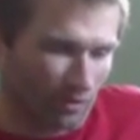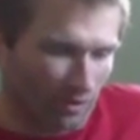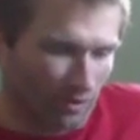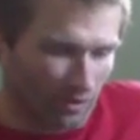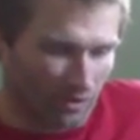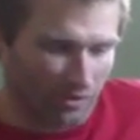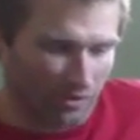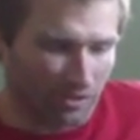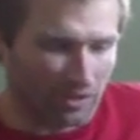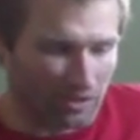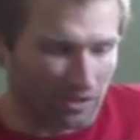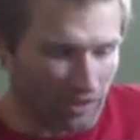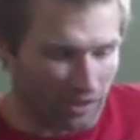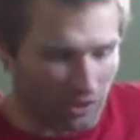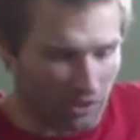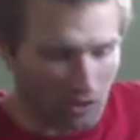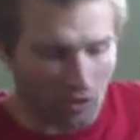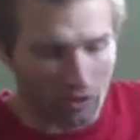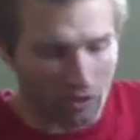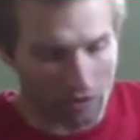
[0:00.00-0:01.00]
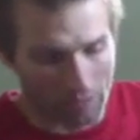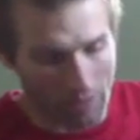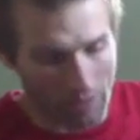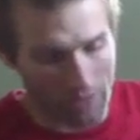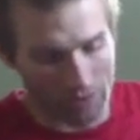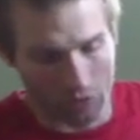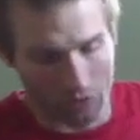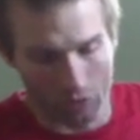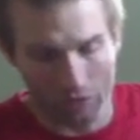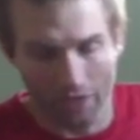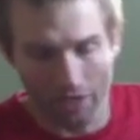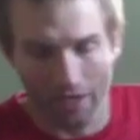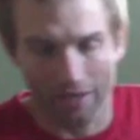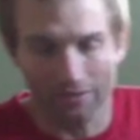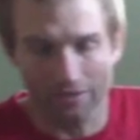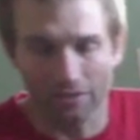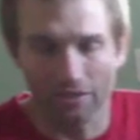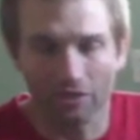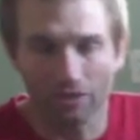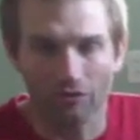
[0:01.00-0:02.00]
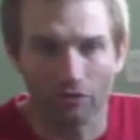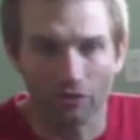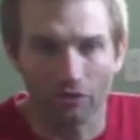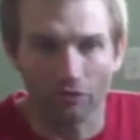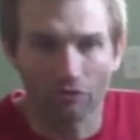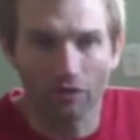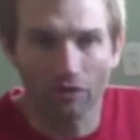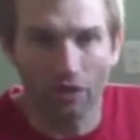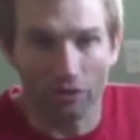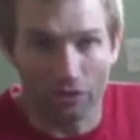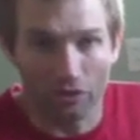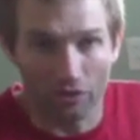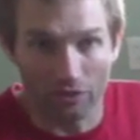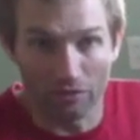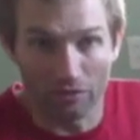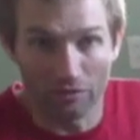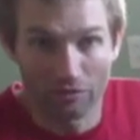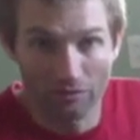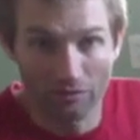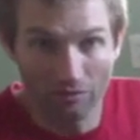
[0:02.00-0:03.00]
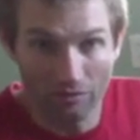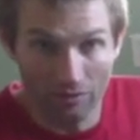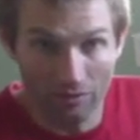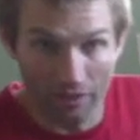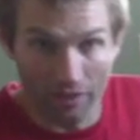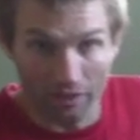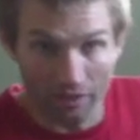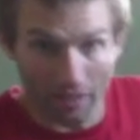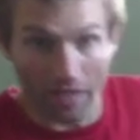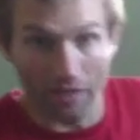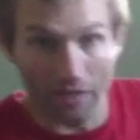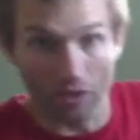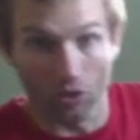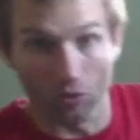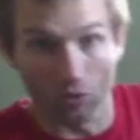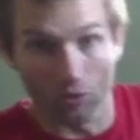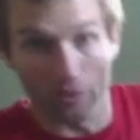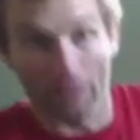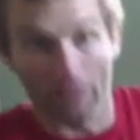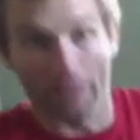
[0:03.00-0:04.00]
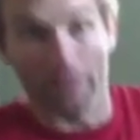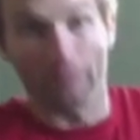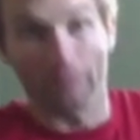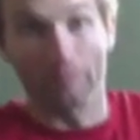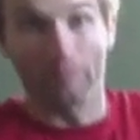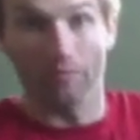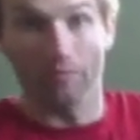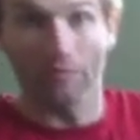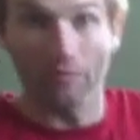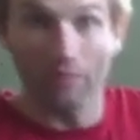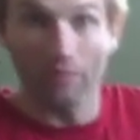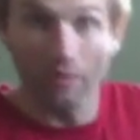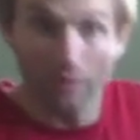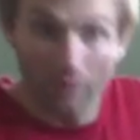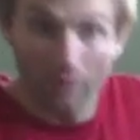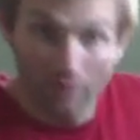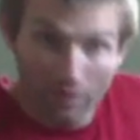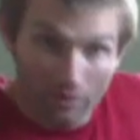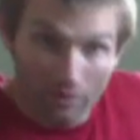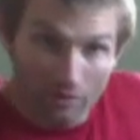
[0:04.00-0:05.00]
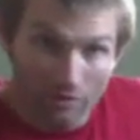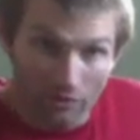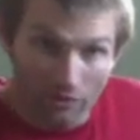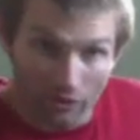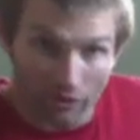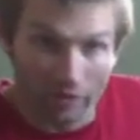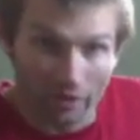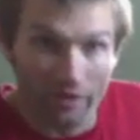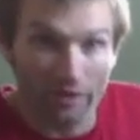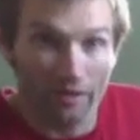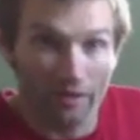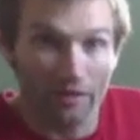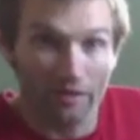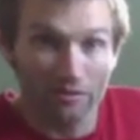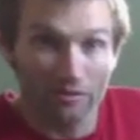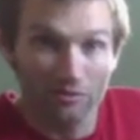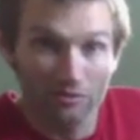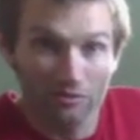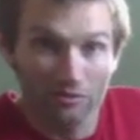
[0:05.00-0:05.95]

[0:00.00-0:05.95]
since each of those muscles has a different function in that lower leg. So again,